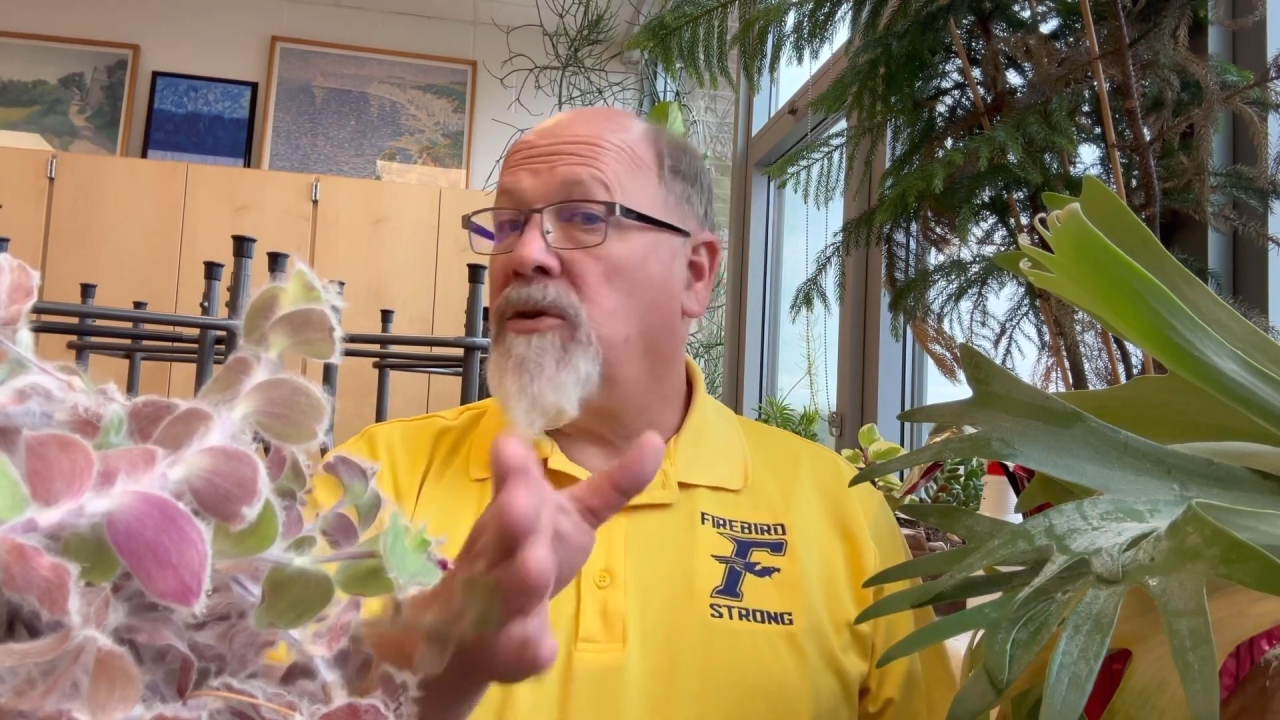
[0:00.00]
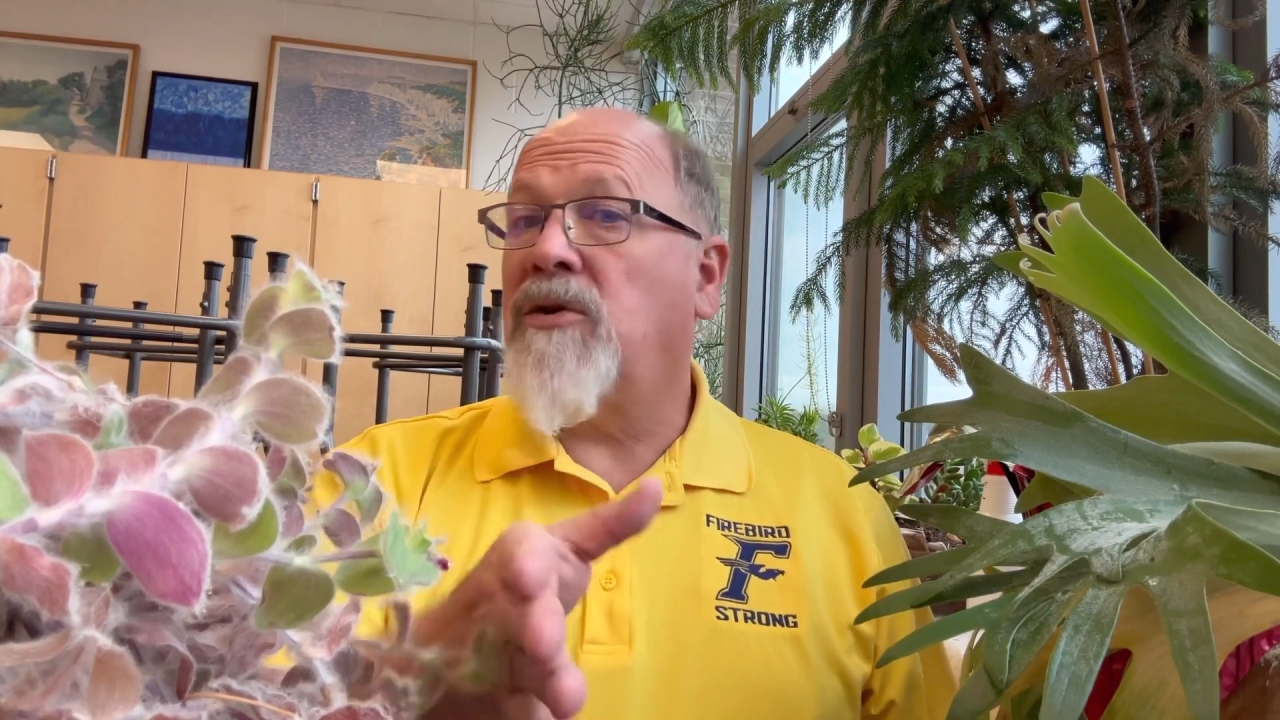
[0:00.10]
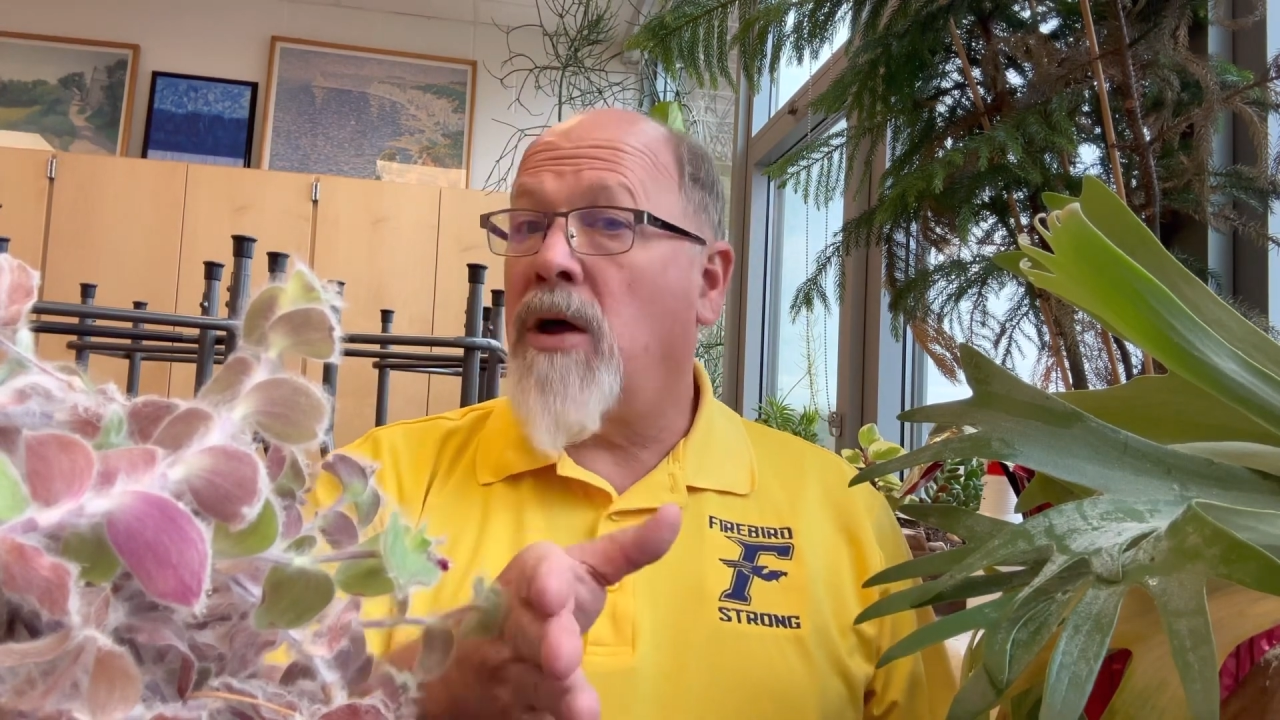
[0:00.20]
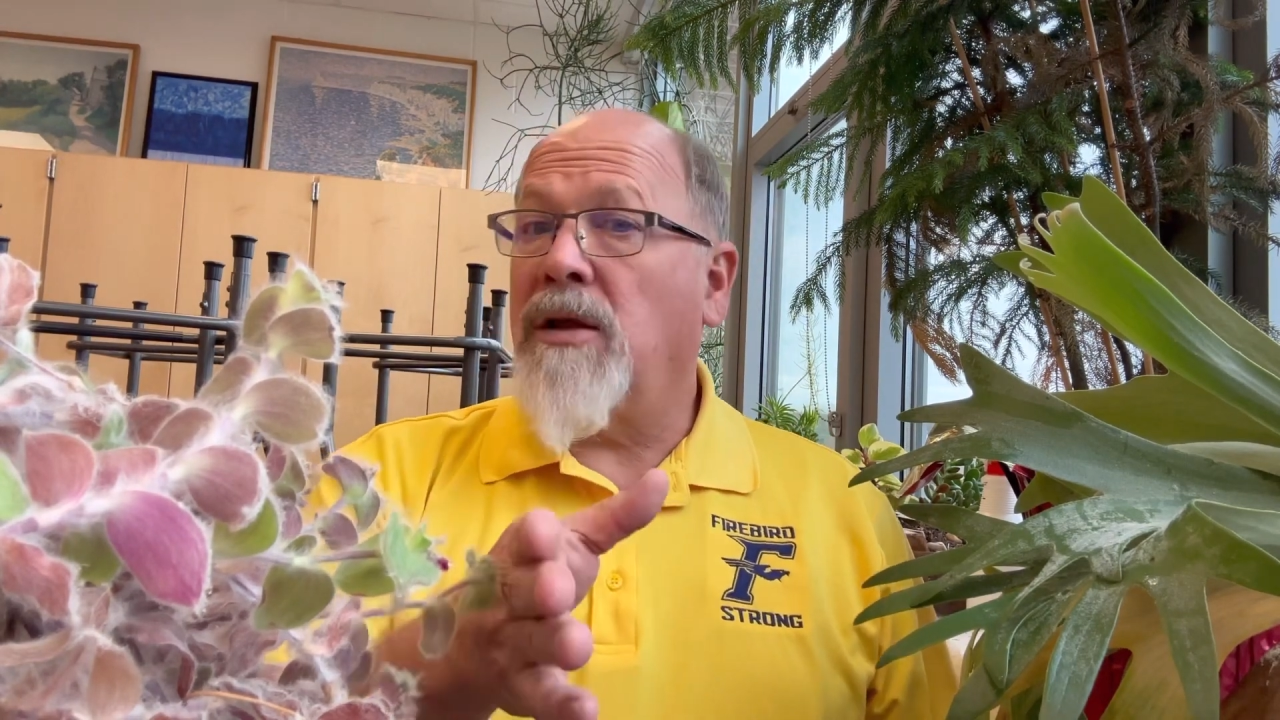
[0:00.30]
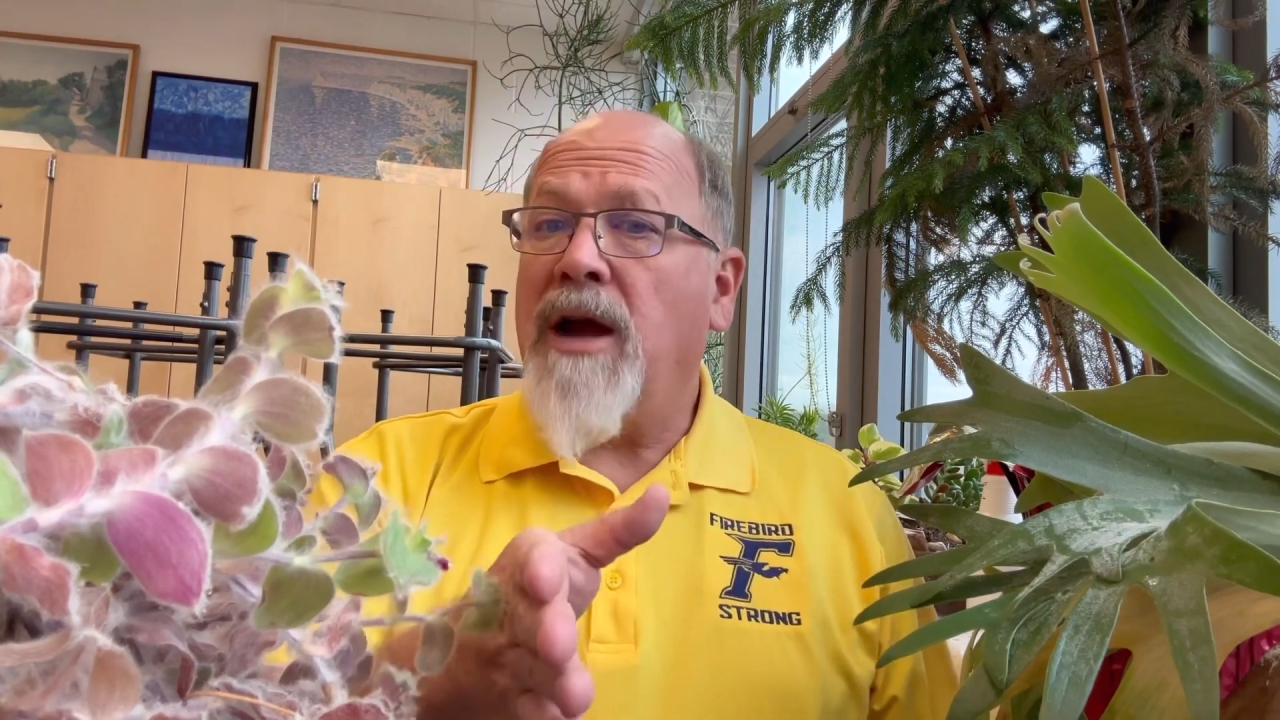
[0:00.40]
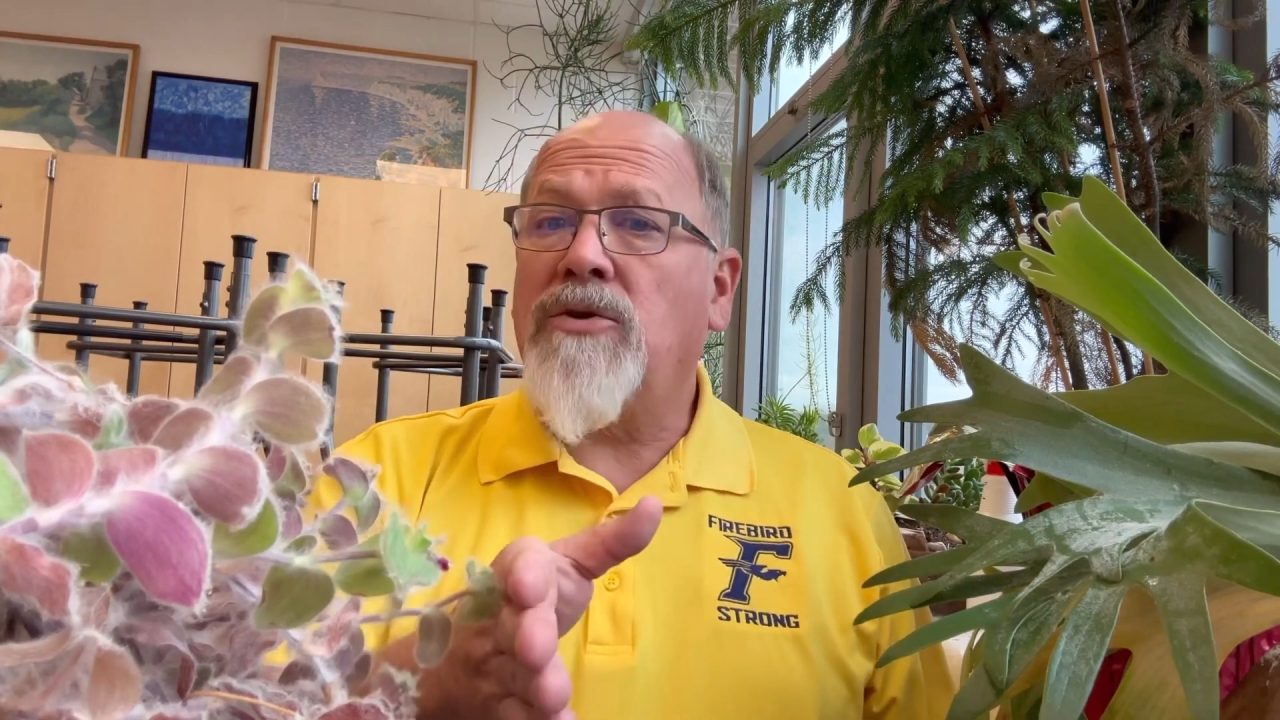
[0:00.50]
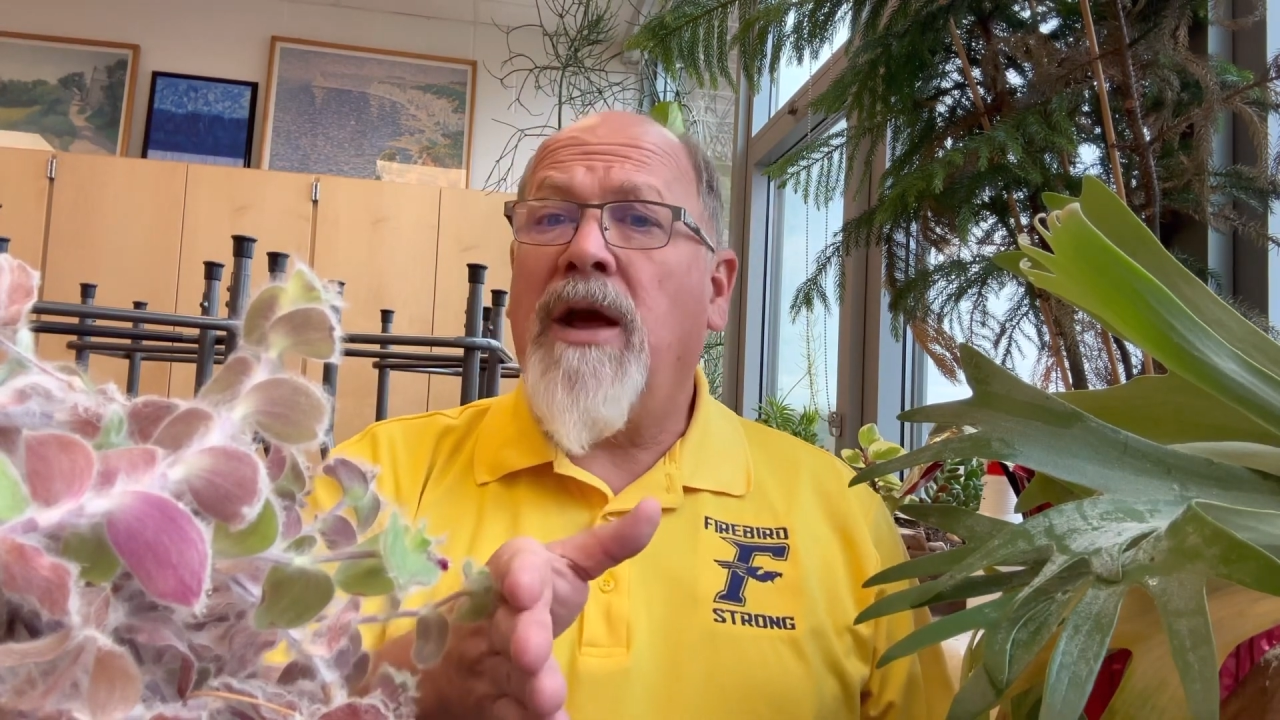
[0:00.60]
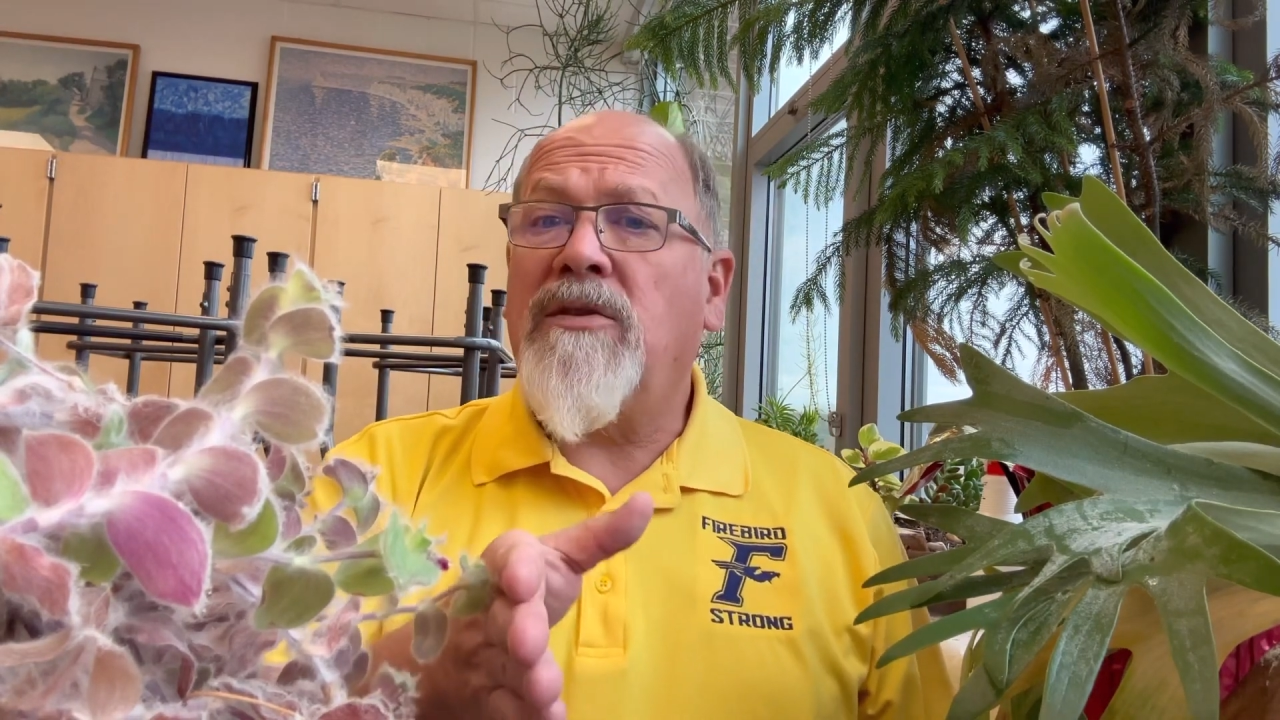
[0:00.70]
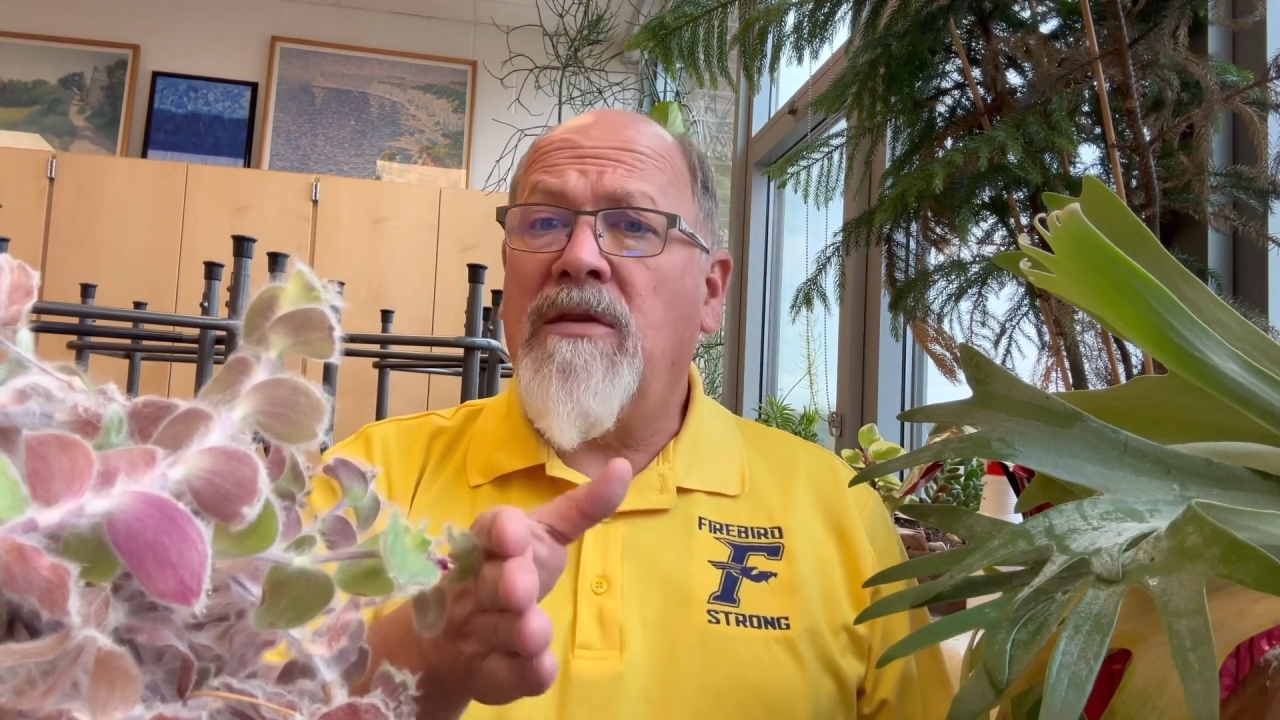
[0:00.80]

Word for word: You saw the electrolytes